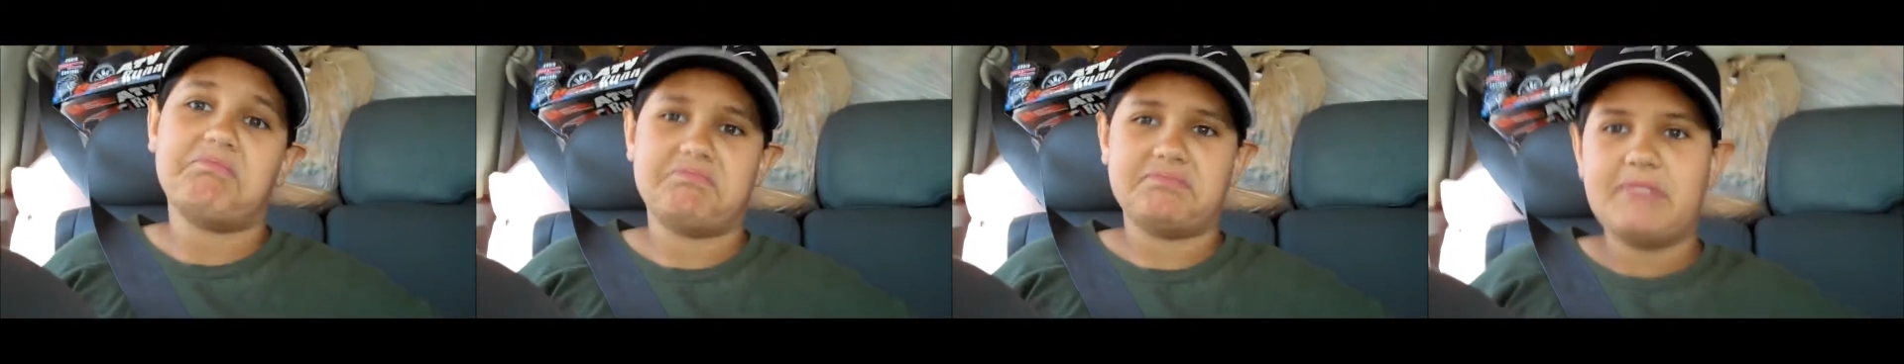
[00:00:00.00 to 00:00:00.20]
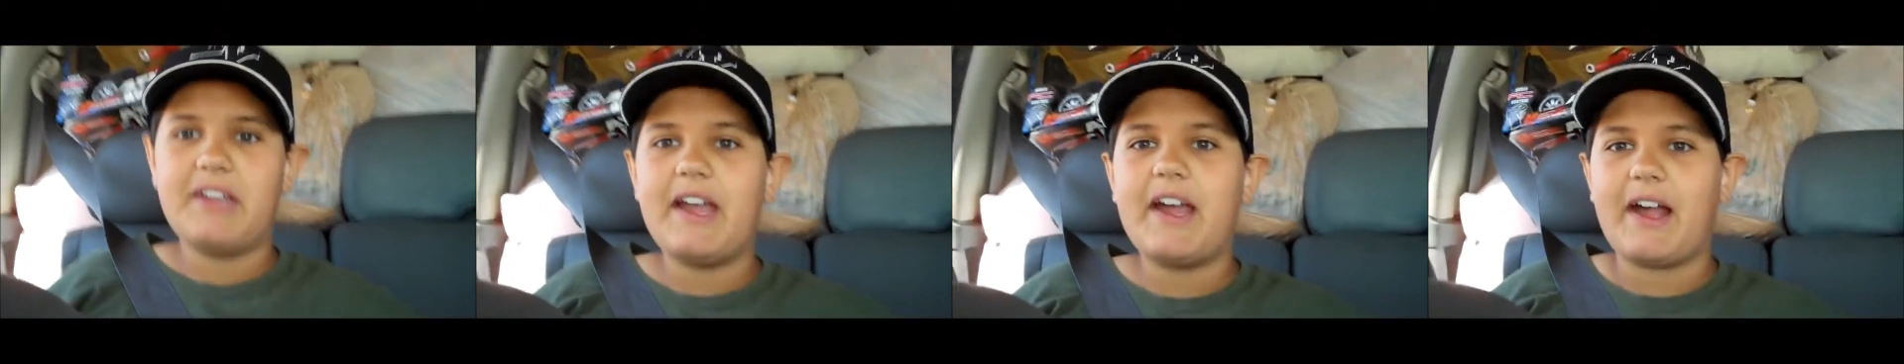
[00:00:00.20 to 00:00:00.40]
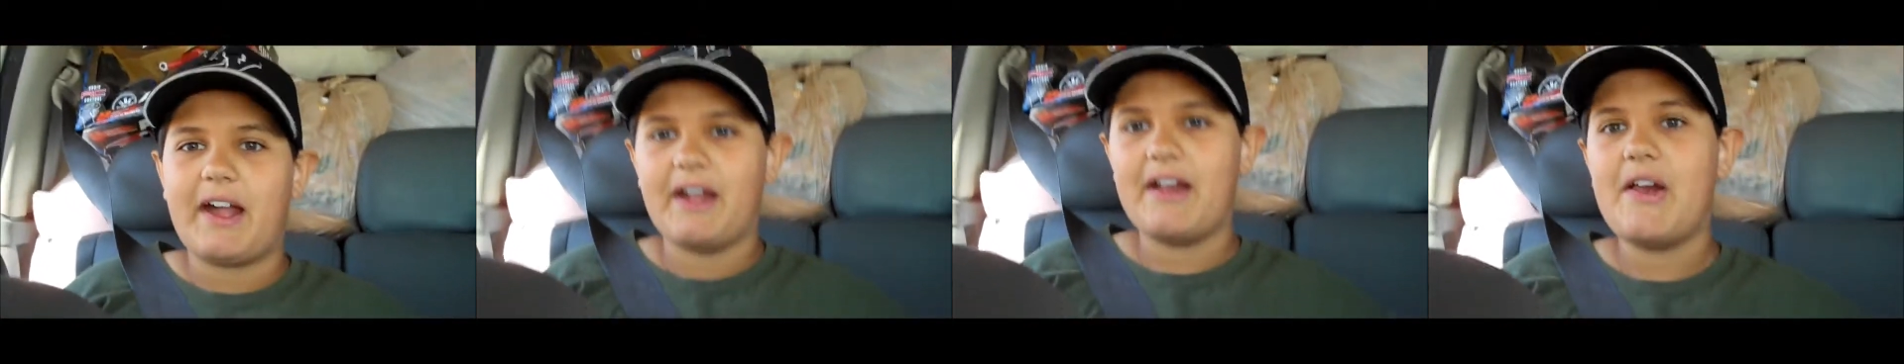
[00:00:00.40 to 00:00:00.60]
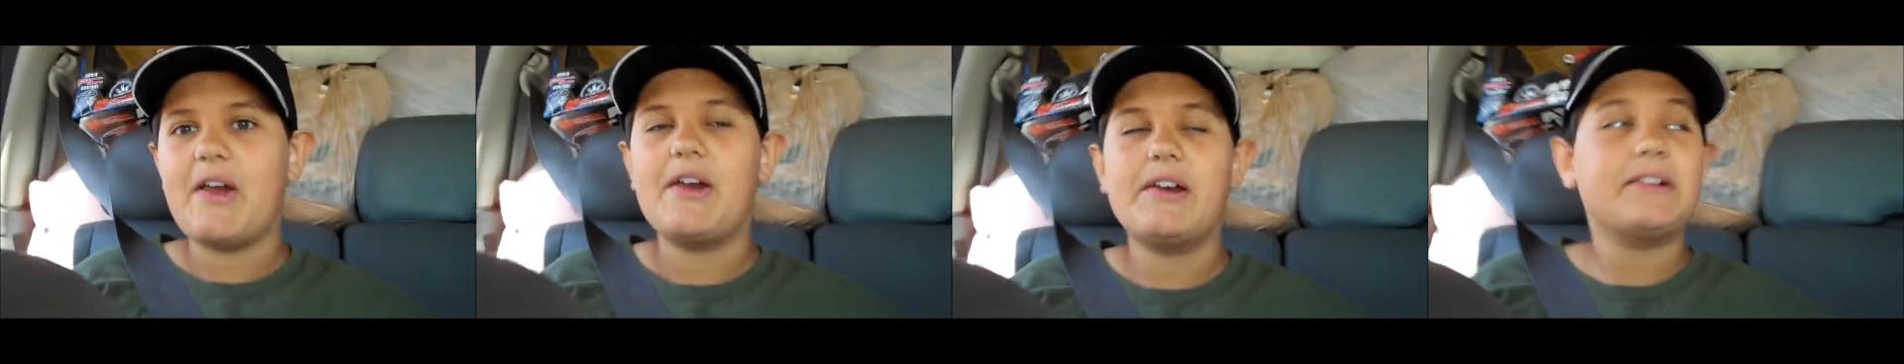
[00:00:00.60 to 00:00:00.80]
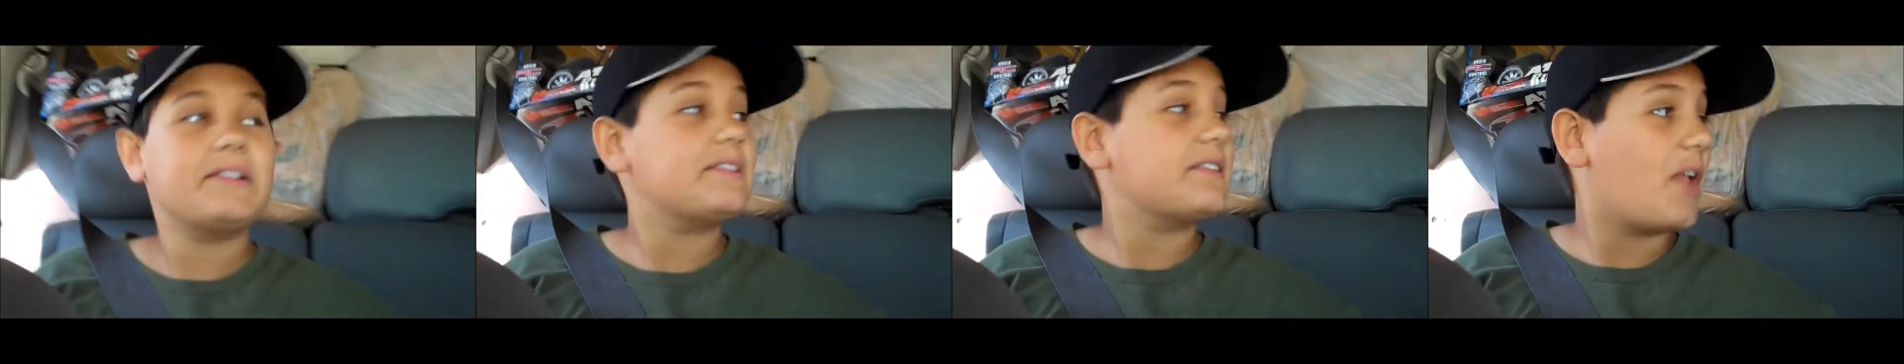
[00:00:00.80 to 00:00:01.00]
Yeah.
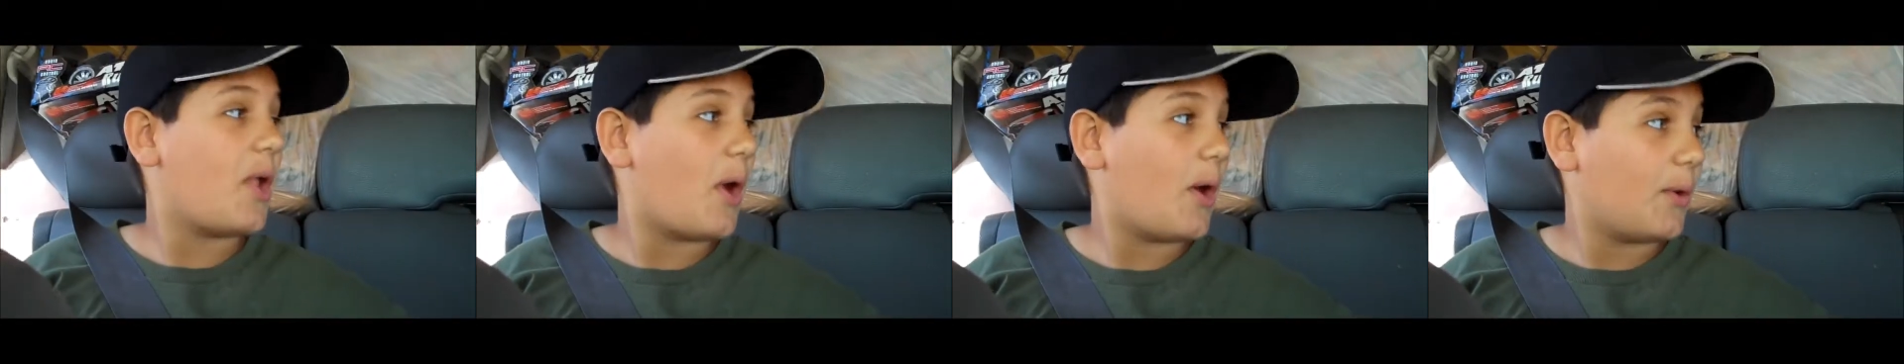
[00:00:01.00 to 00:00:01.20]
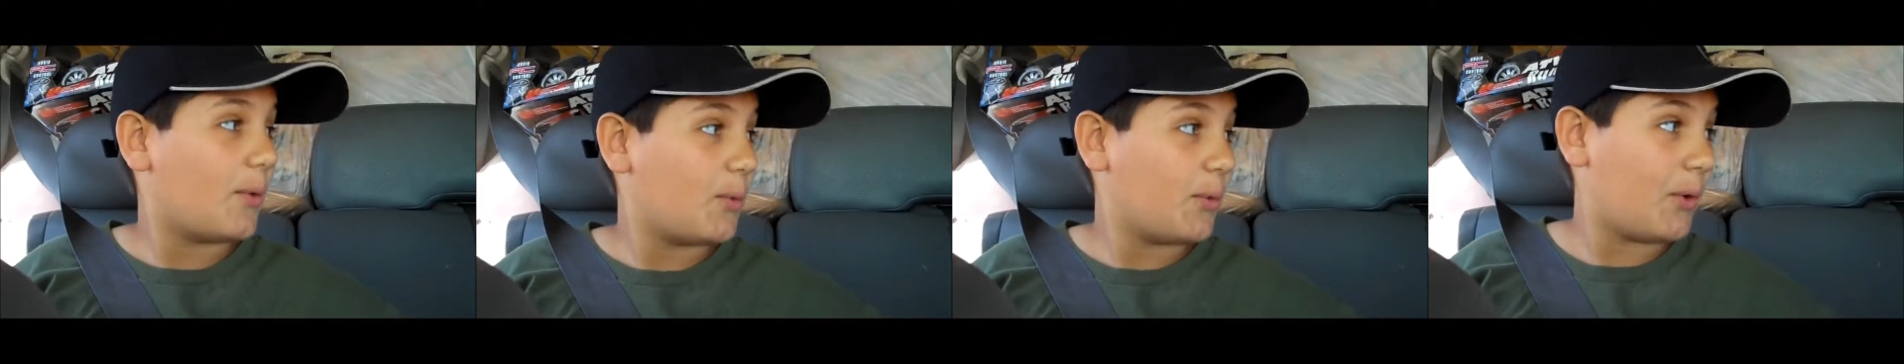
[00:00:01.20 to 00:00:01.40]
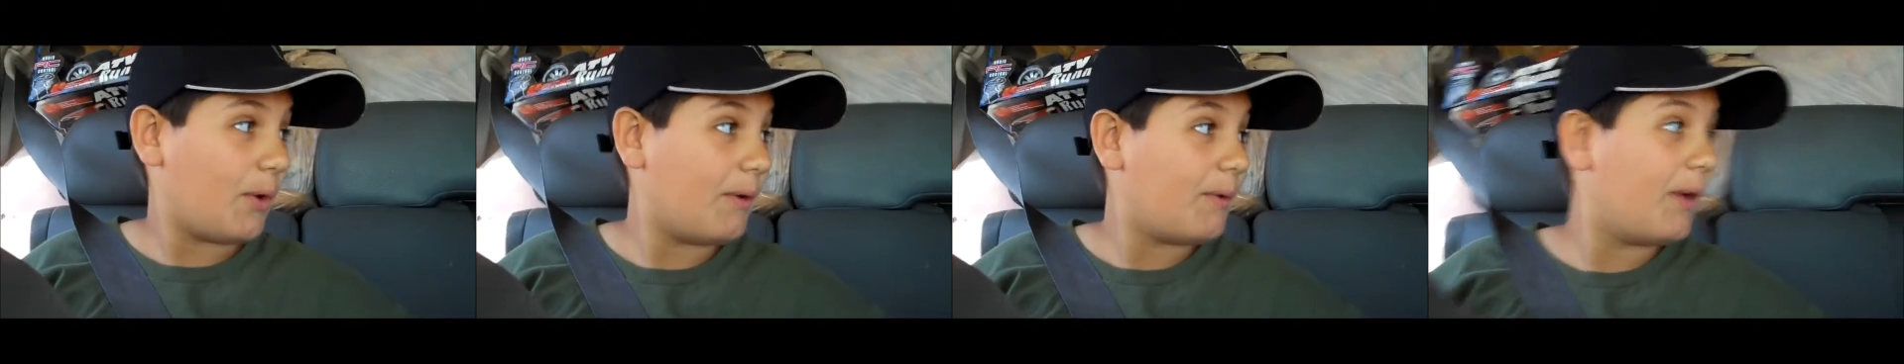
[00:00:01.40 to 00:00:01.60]
Mm. Want